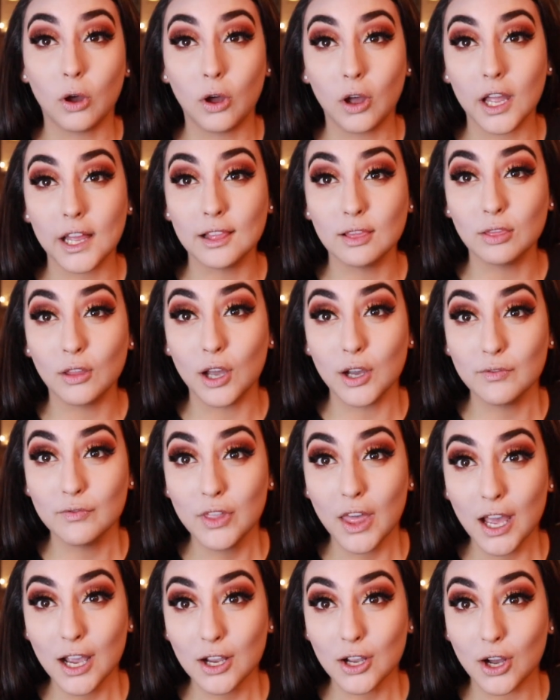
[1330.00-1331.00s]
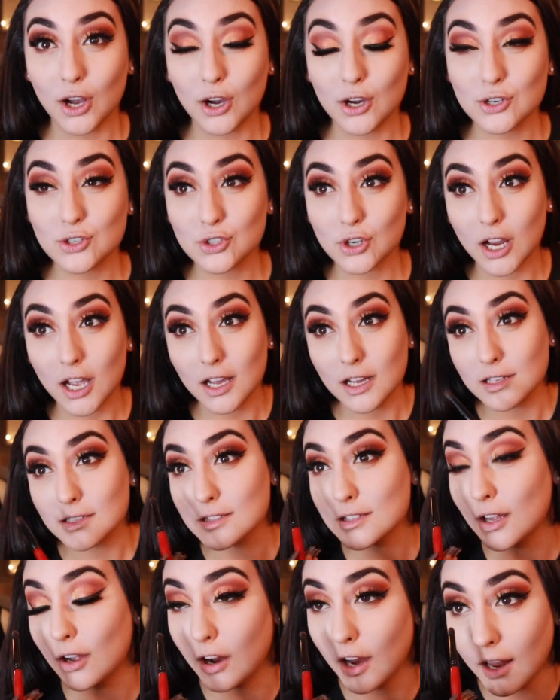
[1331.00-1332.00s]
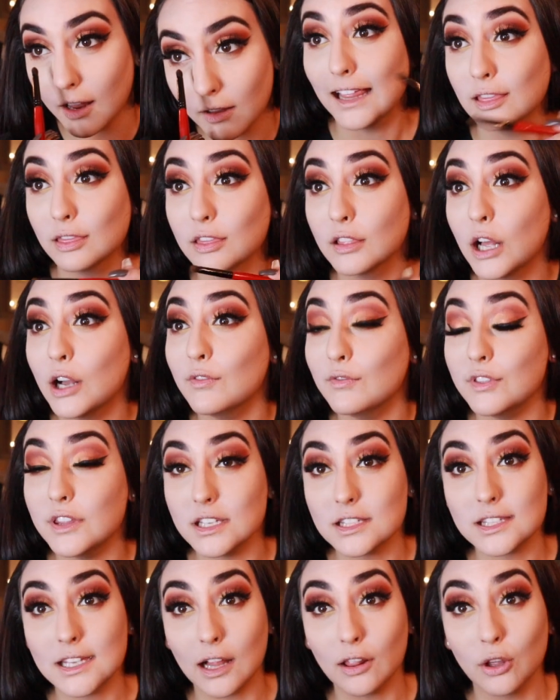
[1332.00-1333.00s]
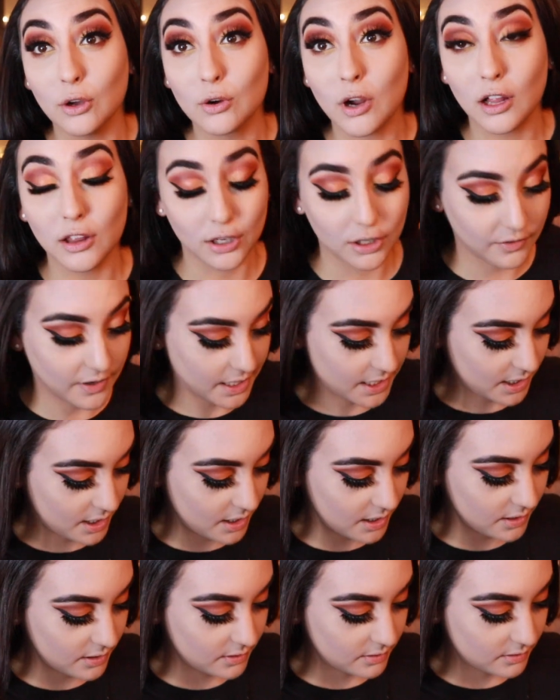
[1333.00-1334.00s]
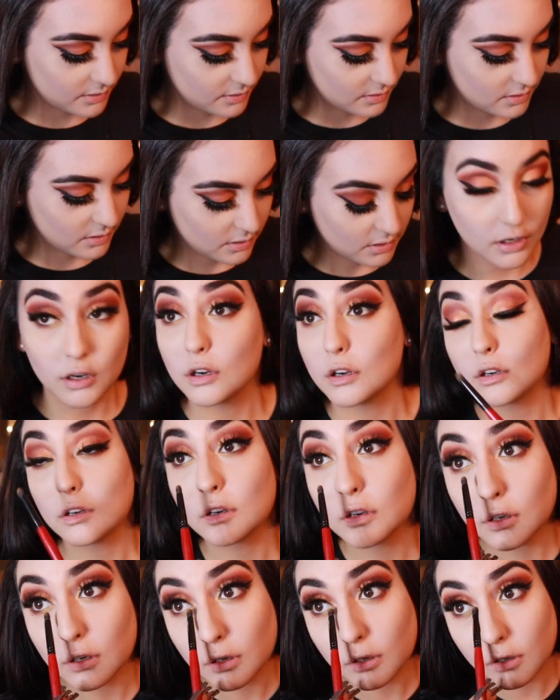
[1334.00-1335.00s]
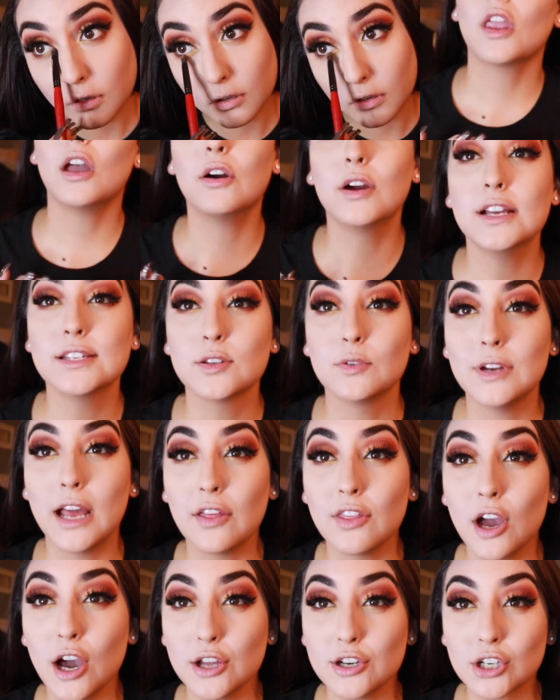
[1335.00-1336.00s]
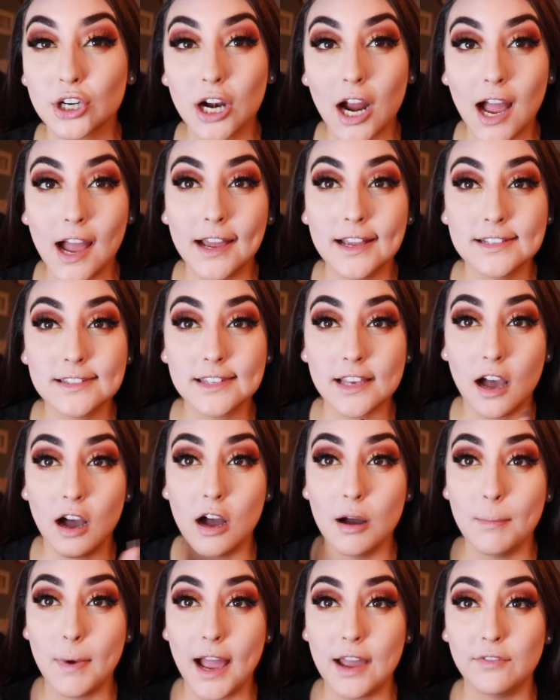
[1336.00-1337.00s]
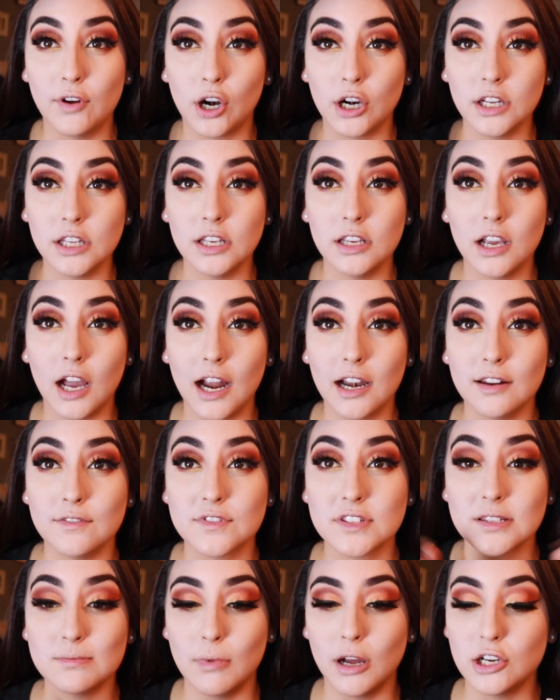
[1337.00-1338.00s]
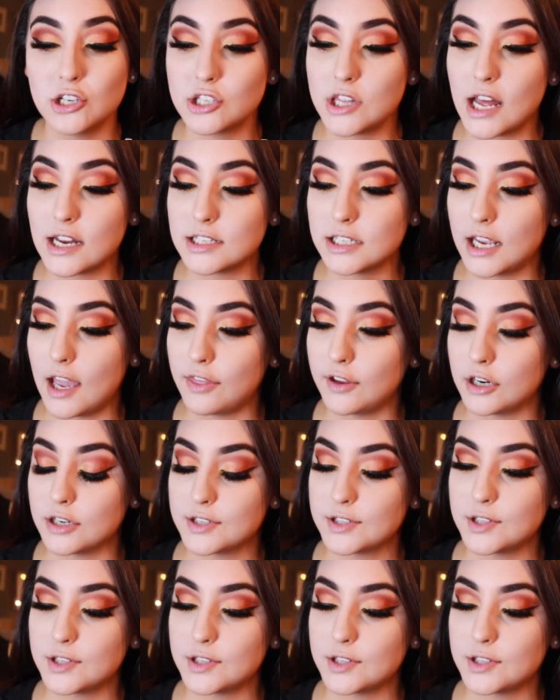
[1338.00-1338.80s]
Oh, I love the contrast. Okay, I love this yellow color right here. Okay, so now the under eyes, I've already kind of smudged that together.